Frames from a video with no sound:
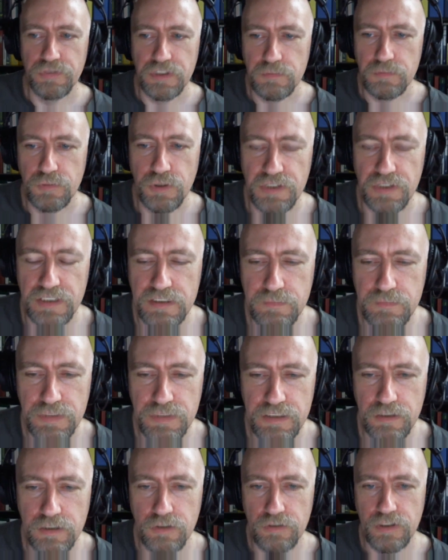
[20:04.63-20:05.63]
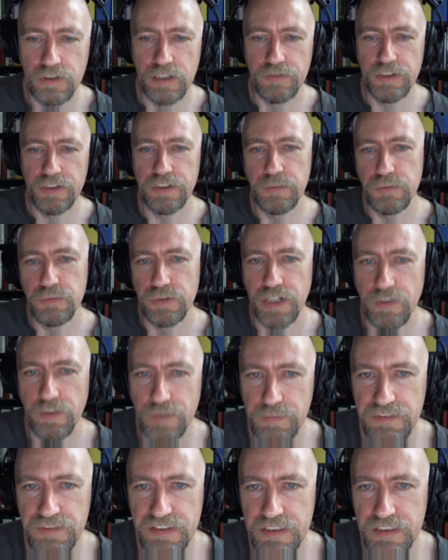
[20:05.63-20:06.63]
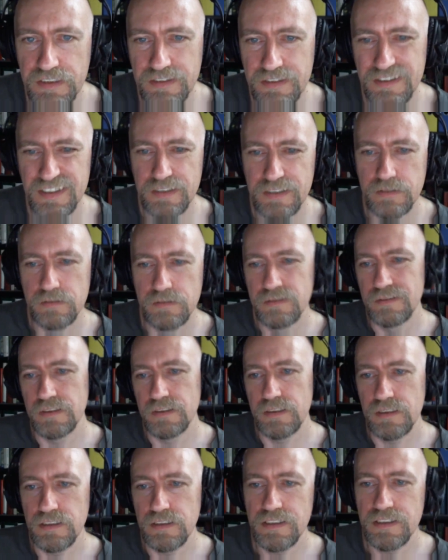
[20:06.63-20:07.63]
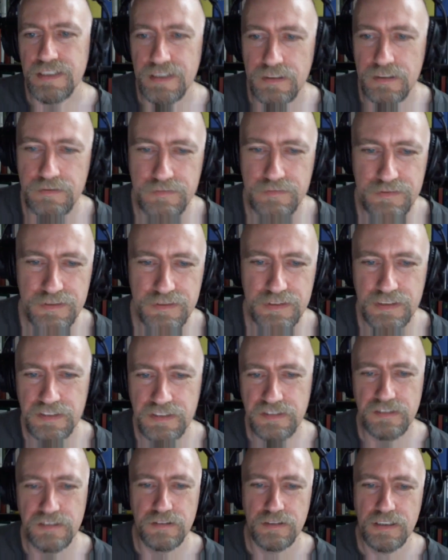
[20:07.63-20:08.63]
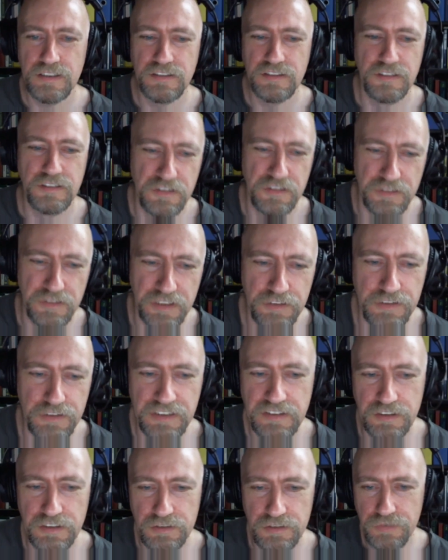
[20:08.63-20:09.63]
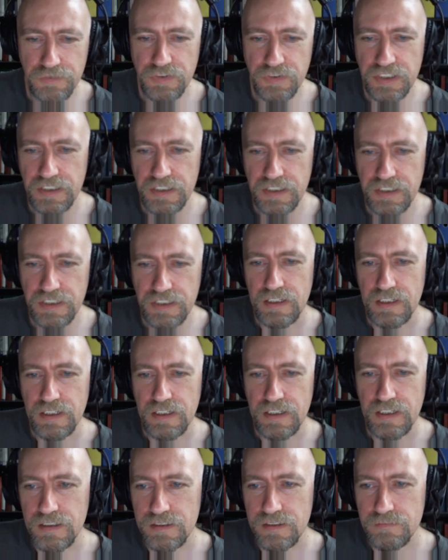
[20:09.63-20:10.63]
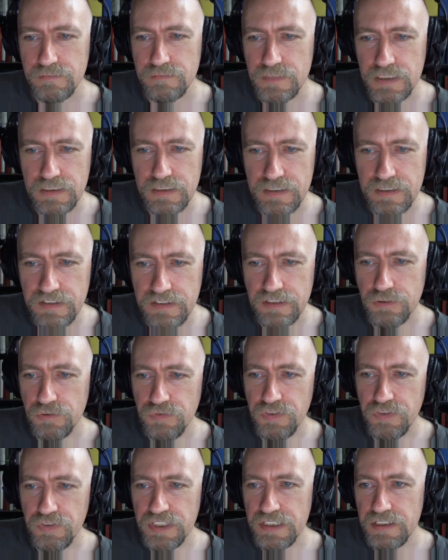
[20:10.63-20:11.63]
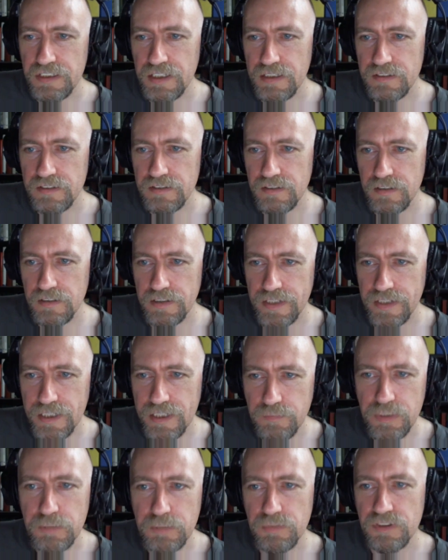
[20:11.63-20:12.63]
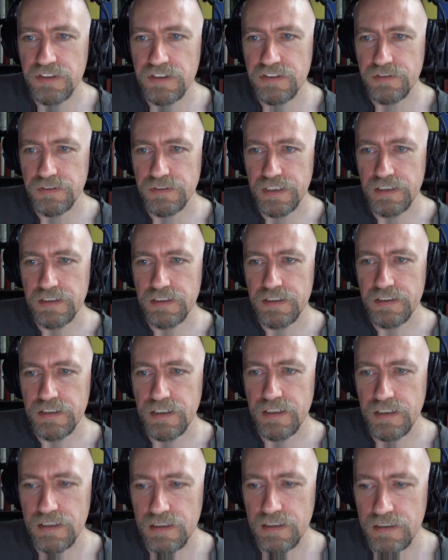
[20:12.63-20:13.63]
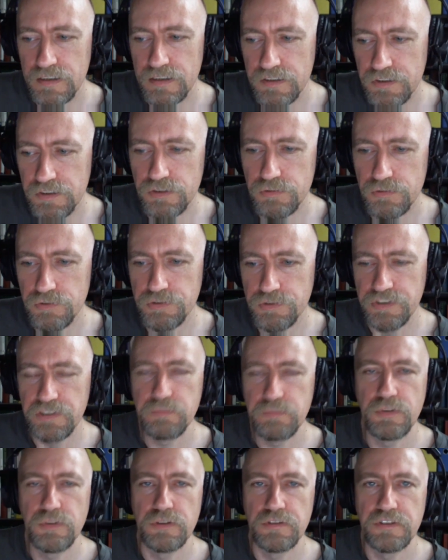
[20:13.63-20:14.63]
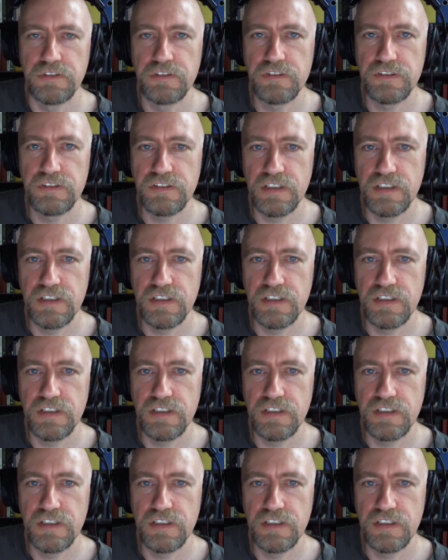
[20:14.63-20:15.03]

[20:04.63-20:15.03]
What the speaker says: product but only a very boring website, then yeah, it's not so interesting. So I think it's a good thing, and 9 people is really a huge response.